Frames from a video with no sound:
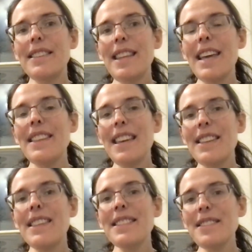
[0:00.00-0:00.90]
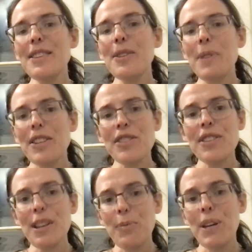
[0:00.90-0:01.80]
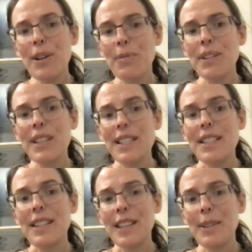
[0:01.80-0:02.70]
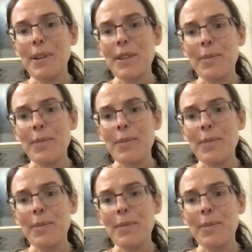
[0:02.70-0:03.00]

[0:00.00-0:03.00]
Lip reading: and this is a question that we are really dealing with